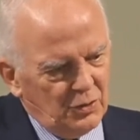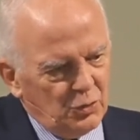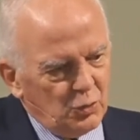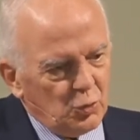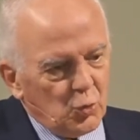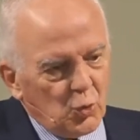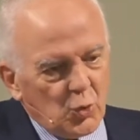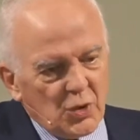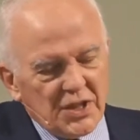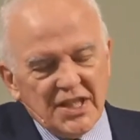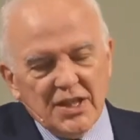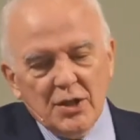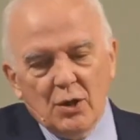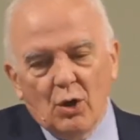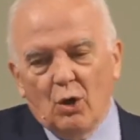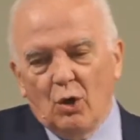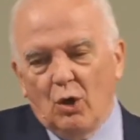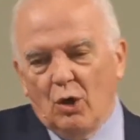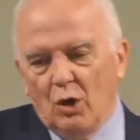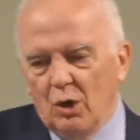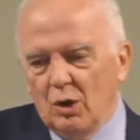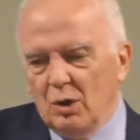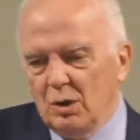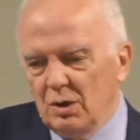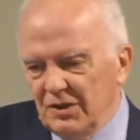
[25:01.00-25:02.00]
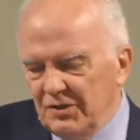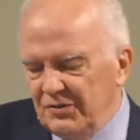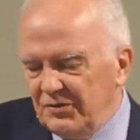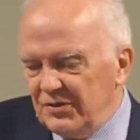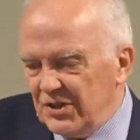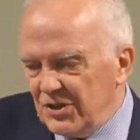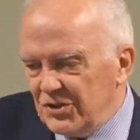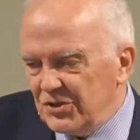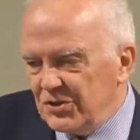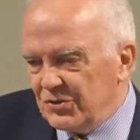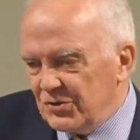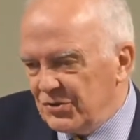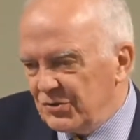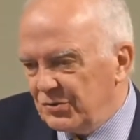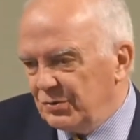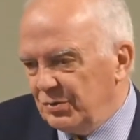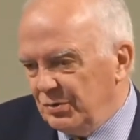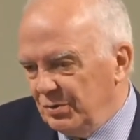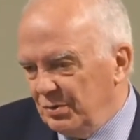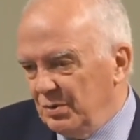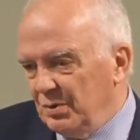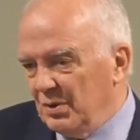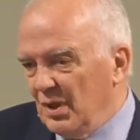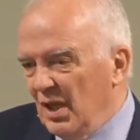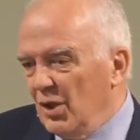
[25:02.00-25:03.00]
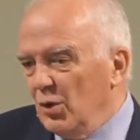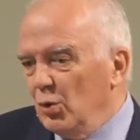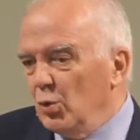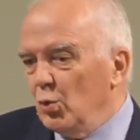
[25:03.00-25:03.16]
We all, Ephesians 2,